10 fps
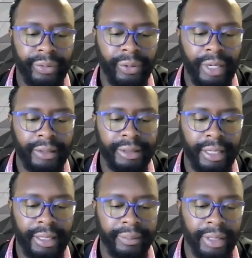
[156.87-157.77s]
Throughout
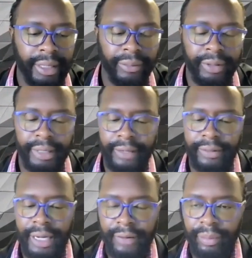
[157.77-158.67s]
time, we
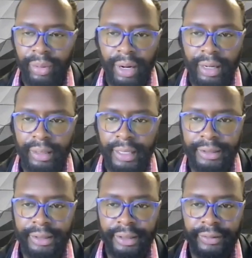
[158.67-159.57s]
definitely have a broad
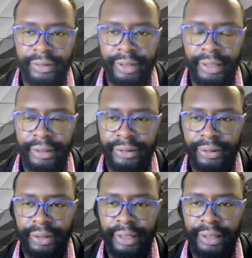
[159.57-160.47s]
collection of different things.
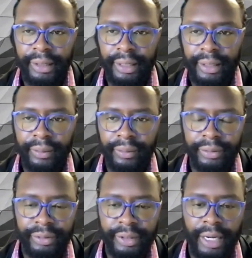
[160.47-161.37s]
So again,
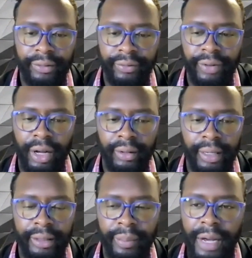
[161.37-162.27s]
kind of following
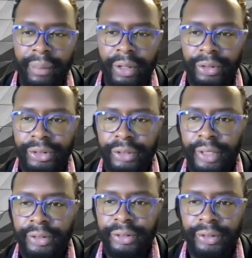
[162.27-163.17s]
like the pop culture of
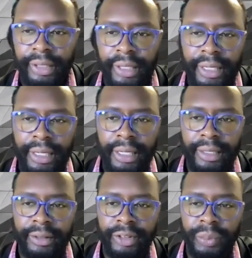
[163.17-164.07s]
history
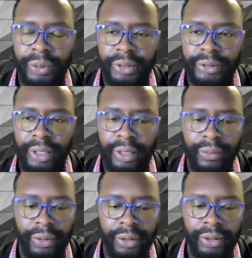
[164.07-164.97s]
and the sports
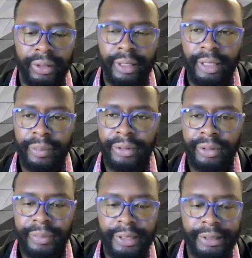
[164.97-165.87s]
world of the Olympics
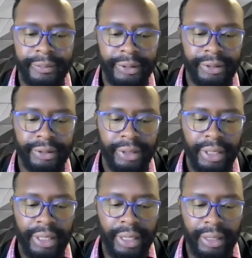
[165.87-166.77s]
and Paralympics.
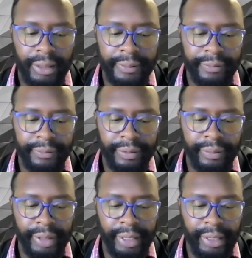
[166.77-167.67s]

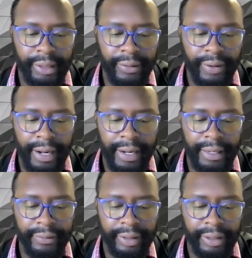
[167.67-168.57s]
From there, you
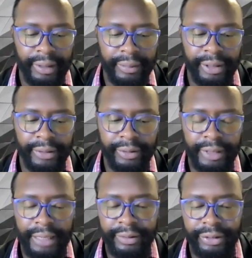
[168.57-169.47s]
have different
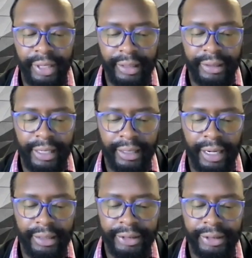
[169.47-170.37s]
types of training
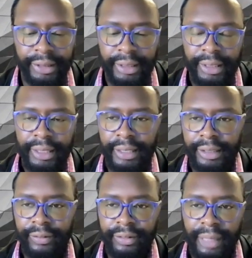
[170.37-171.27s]
technology and
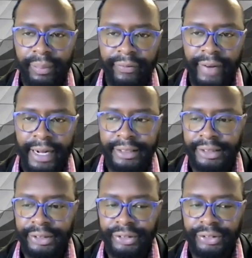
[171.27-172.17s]
different type of
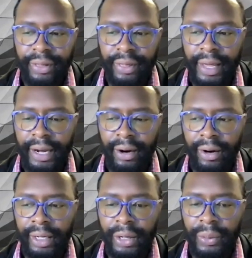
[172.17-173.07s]
fashions that
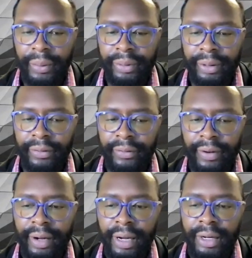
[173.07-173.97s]
are equipped of
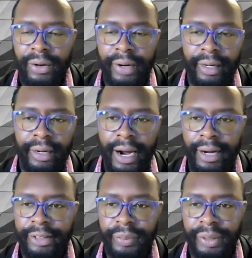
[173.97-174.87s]
creating
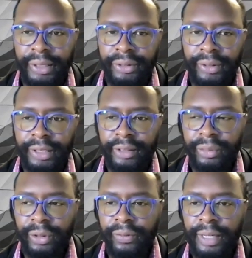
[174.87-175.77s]
higher speeds or either
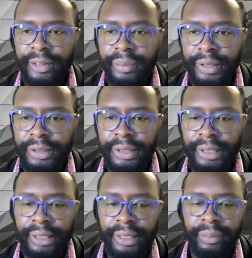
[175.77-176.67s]
more
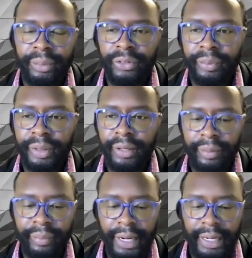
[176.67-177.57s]
flexibility and movement of
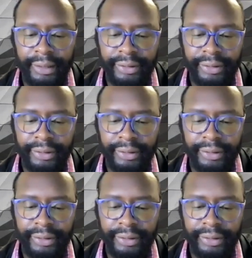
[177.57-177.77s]
the body.